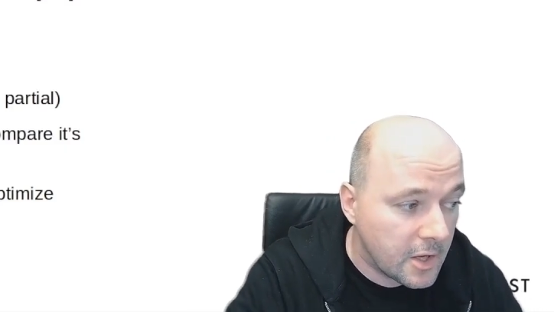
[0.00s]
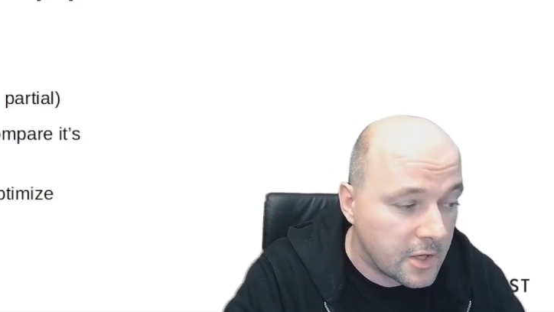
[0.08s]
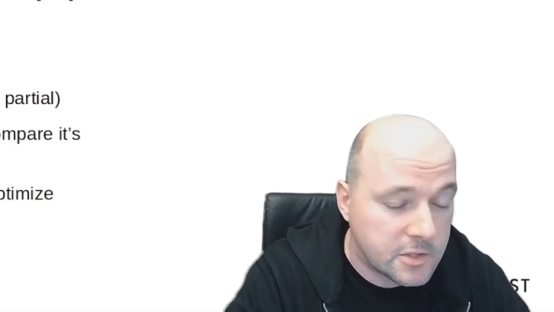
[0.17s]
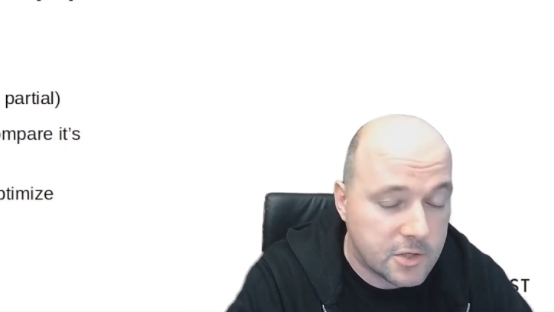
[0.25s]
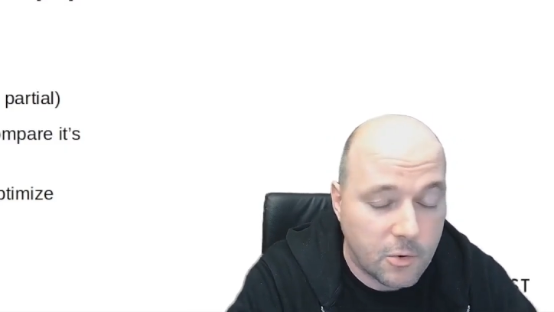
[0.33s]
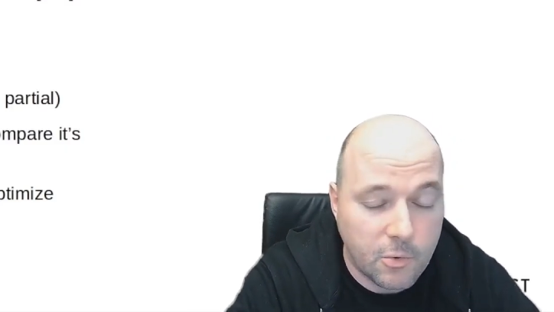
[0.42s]

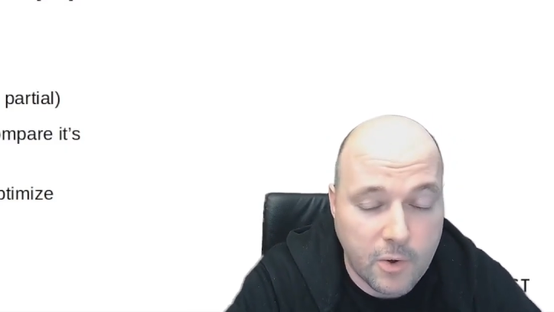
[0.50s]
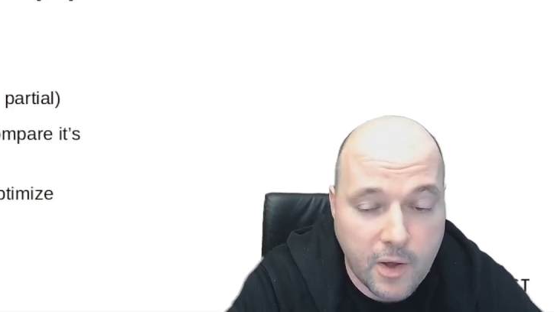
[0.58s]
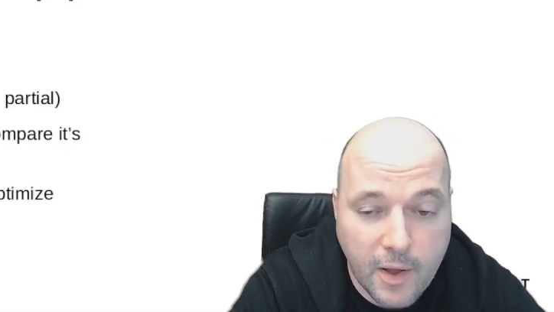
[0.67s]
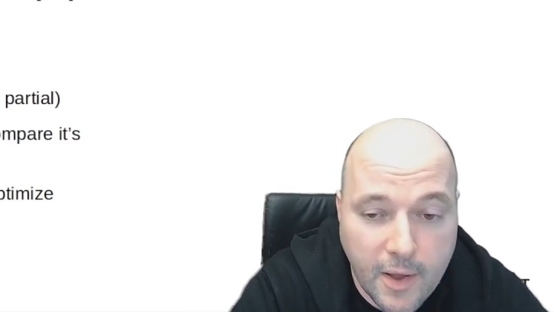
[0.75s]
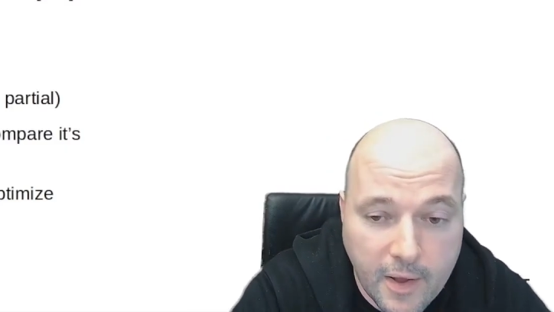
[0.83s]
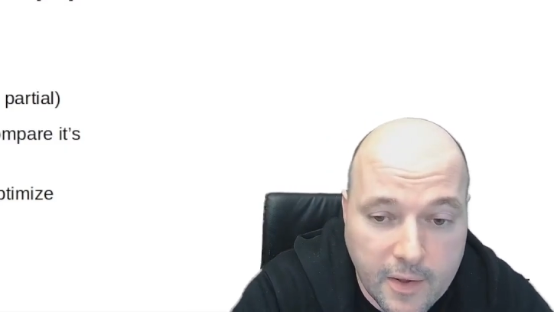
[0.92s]
So
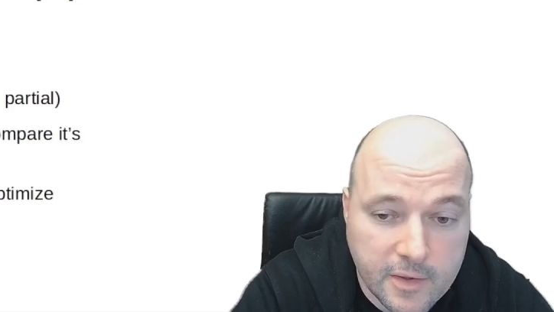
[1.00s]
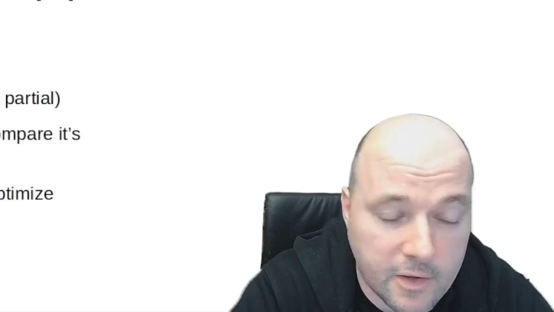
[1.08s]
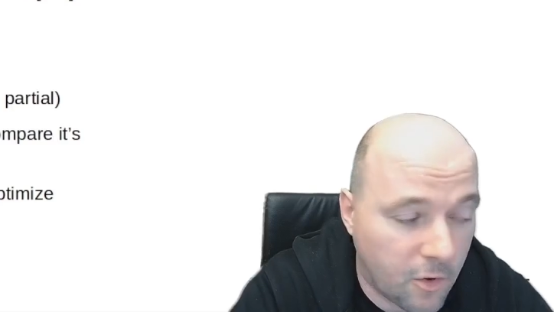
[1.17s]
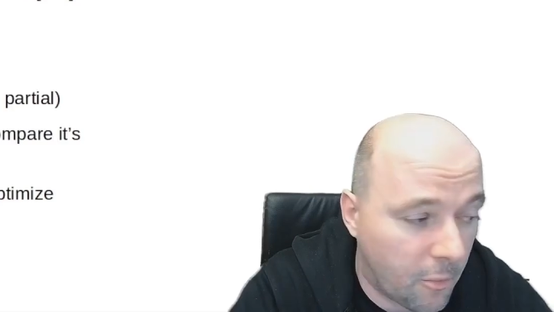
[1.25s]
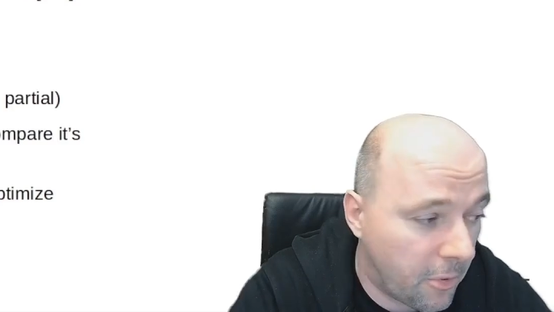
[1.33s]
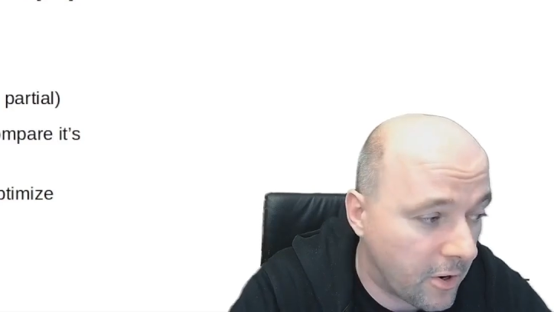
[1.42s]
the
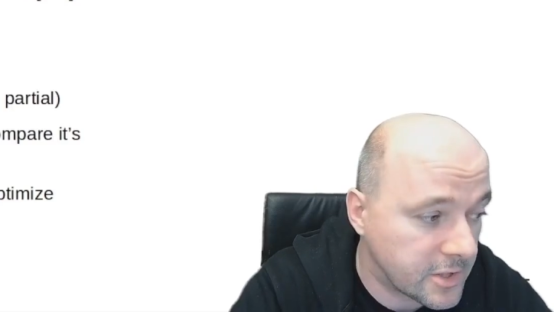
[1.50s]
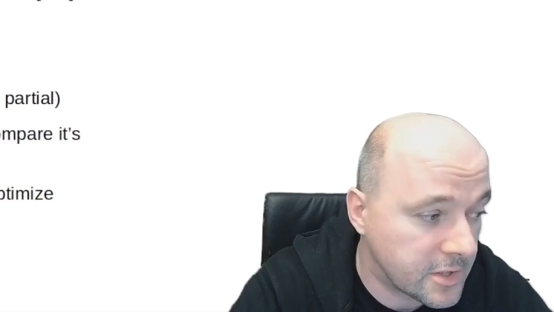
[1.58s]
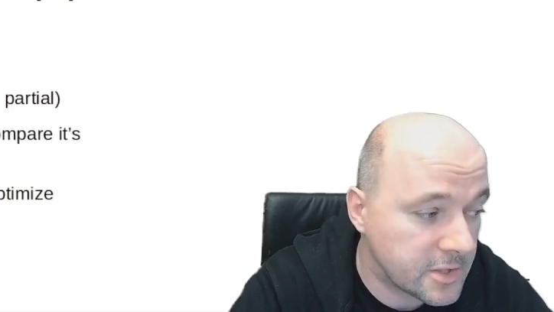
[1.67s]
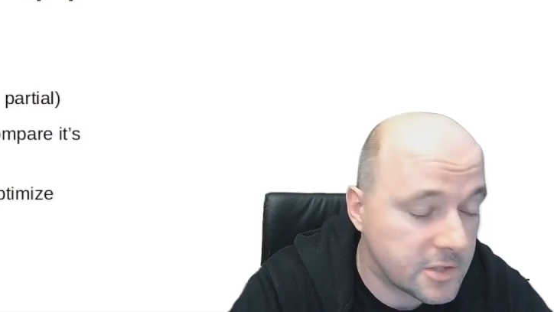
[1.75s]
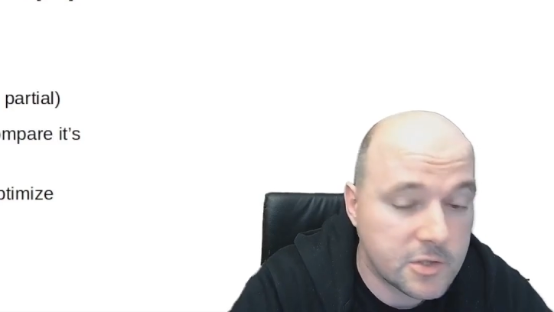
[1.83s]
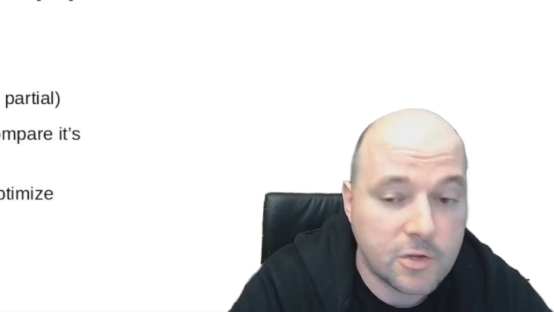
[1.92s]
comparison
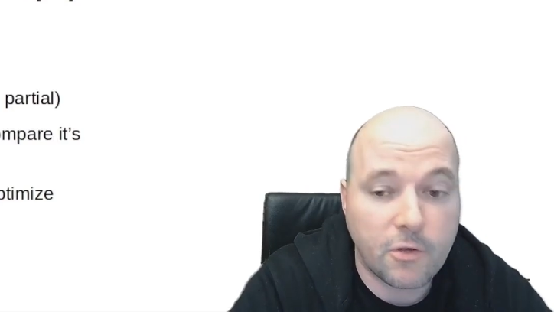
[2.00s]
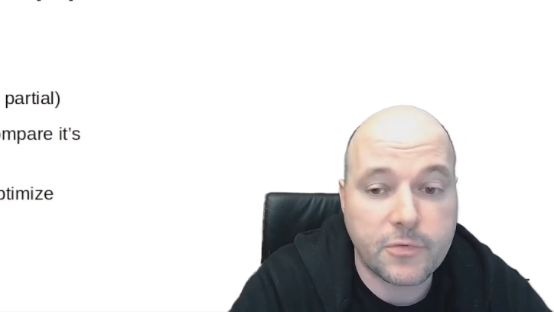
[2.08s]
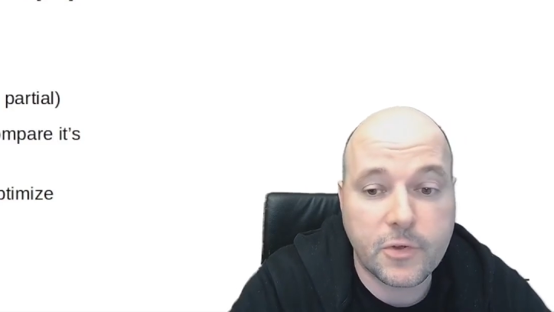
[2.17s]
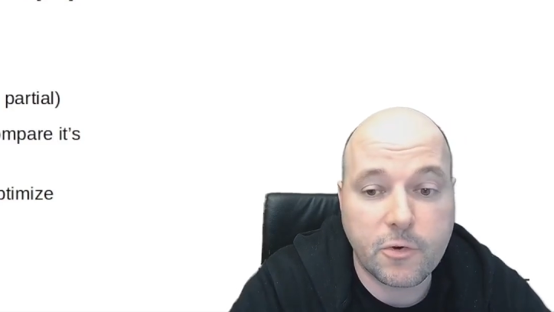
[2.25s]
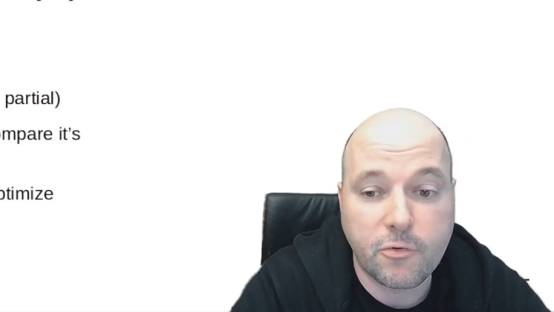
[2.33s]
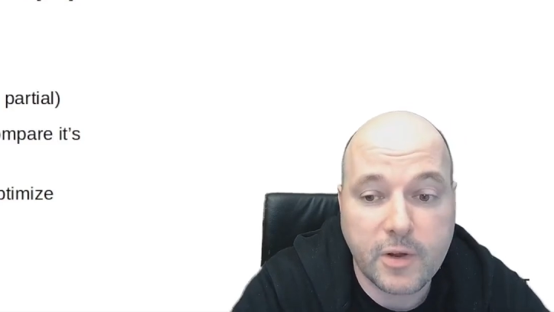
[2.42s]
is
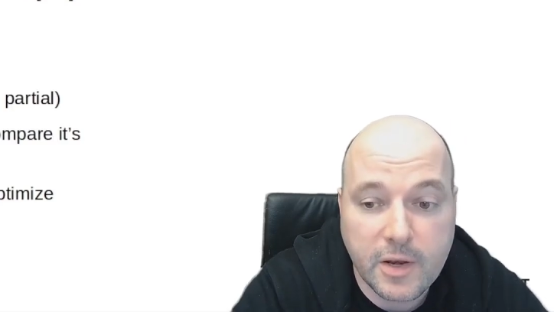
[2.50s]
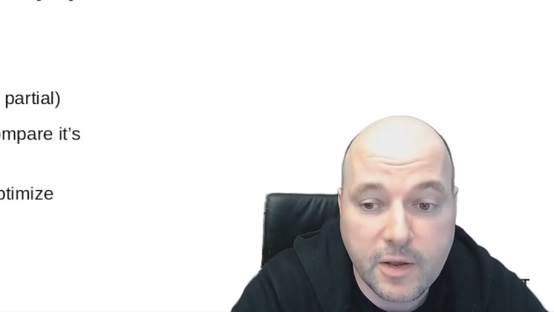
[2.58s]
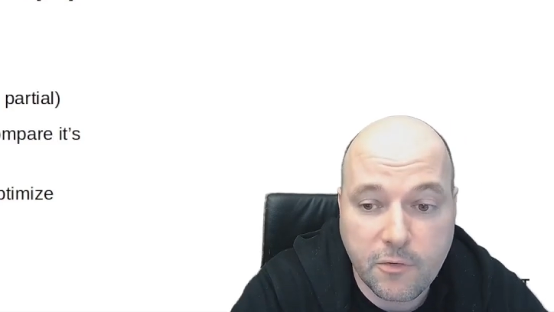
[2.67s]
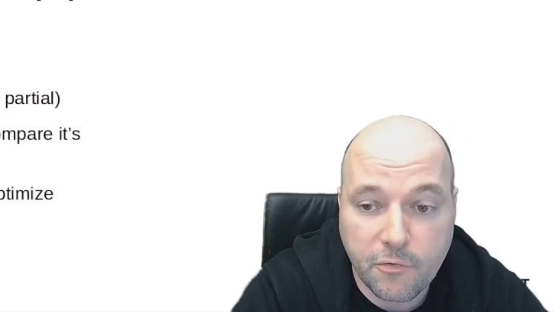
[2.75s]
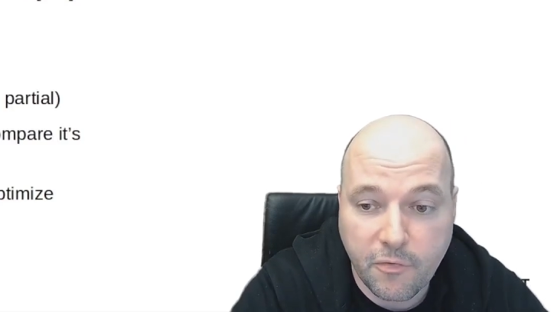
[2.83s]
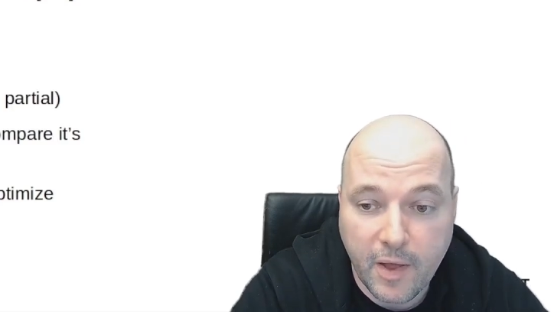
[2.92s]
not
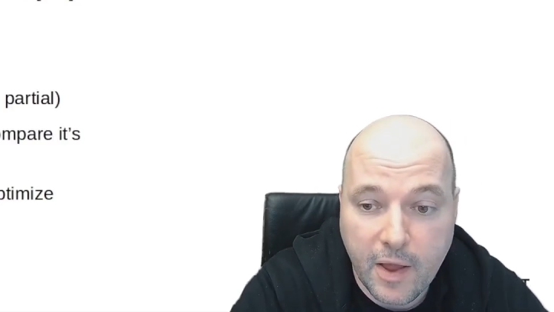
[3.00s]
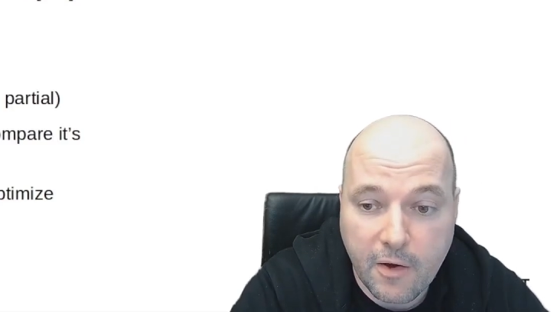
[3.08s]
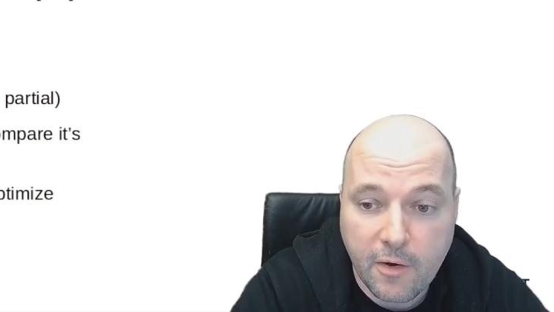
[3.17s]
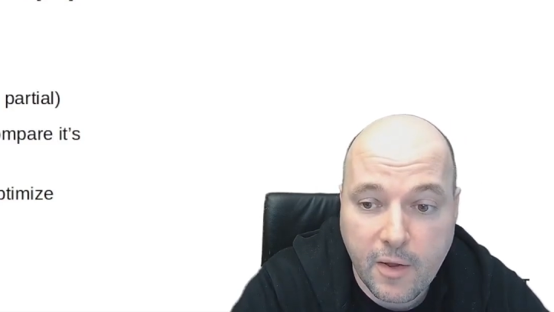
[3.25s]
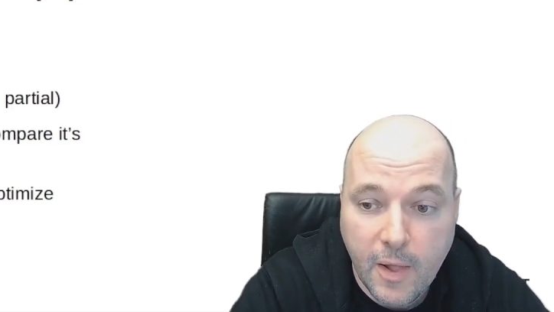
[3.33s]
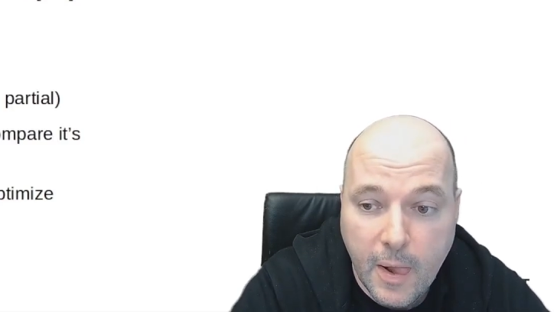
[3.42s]
really
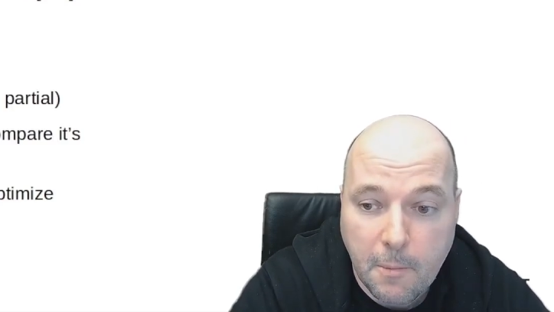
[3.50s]
fair,